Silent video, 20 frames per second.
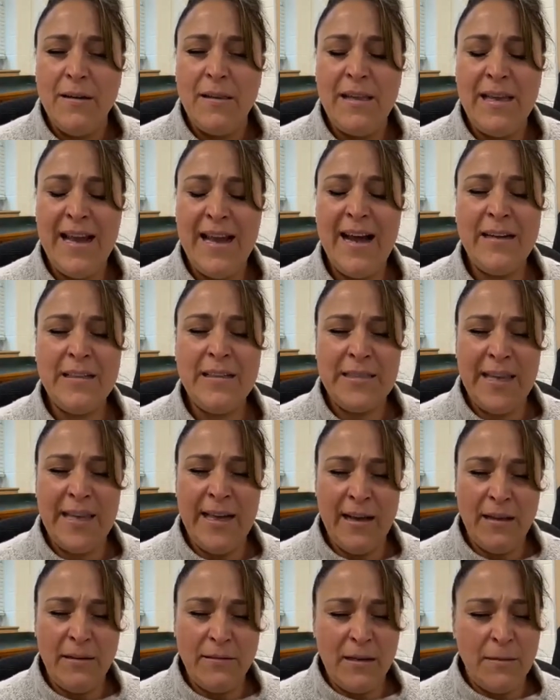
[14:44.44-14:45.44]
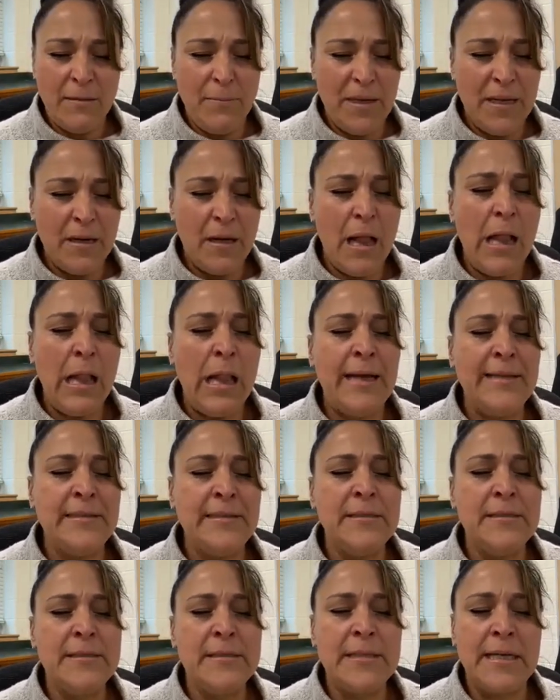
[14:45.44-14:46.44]
the exhale can be a
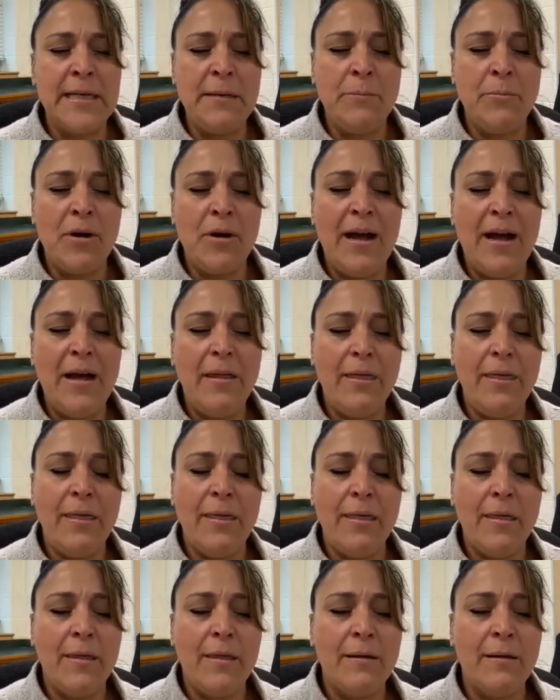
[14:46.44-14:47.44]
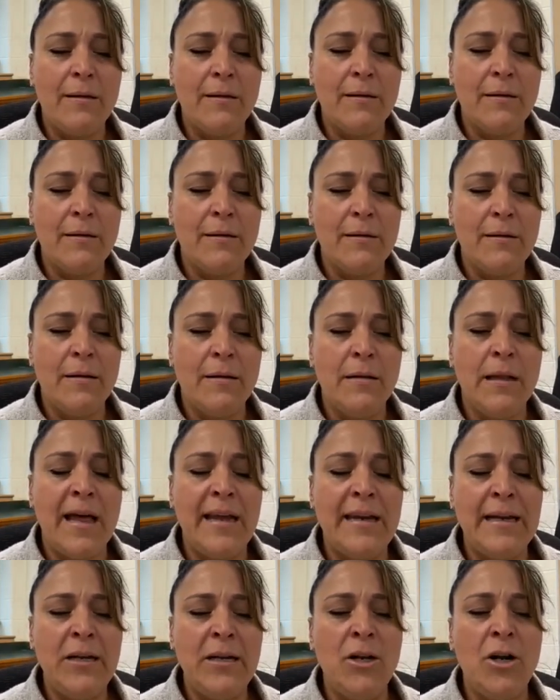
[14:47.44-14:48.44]
cleansing breath, a
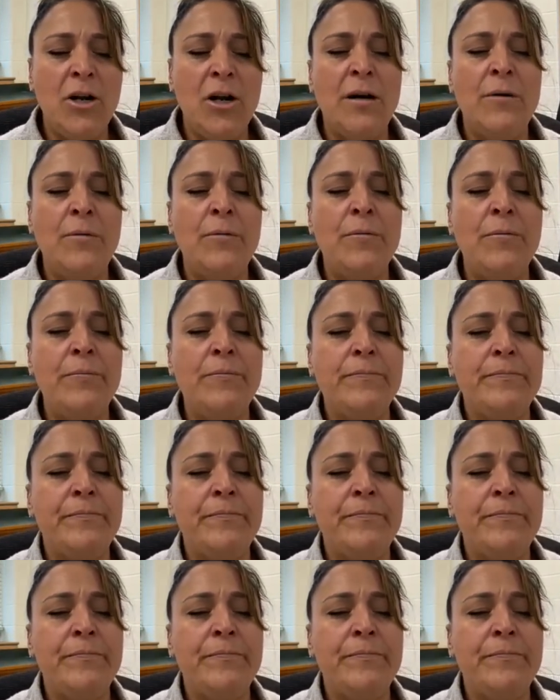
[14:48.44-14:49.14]
letting go.